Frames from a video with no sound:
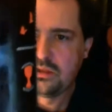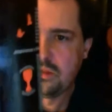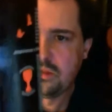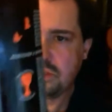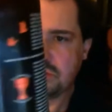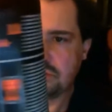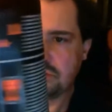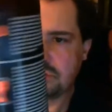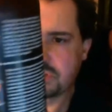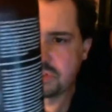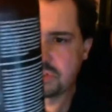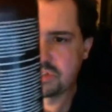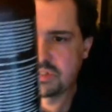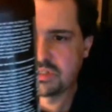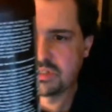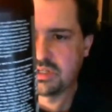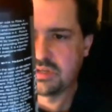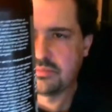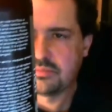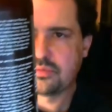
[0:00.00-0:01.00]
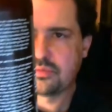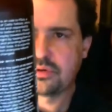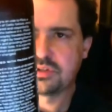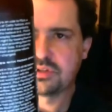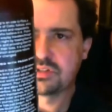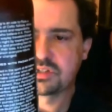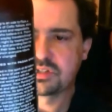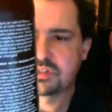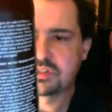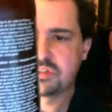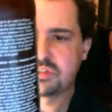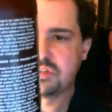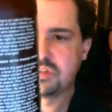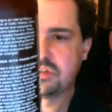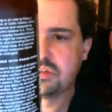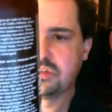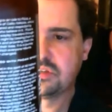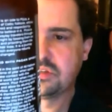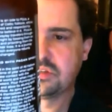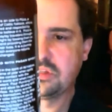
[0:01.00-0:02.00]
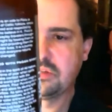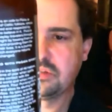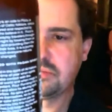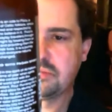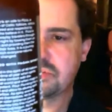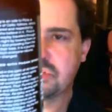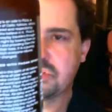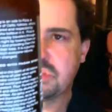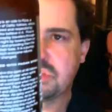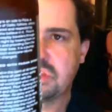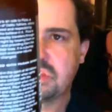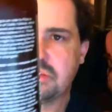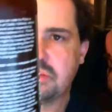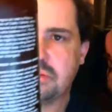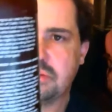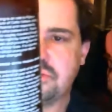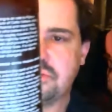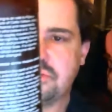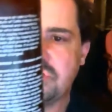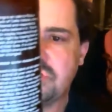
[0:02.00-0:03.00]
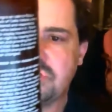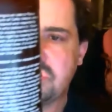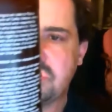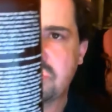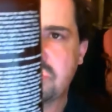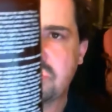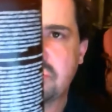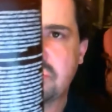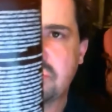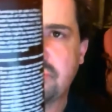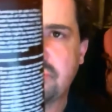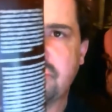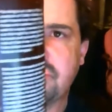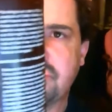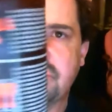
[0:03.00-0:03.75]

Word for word: it rings in at 8.6% ABV, 650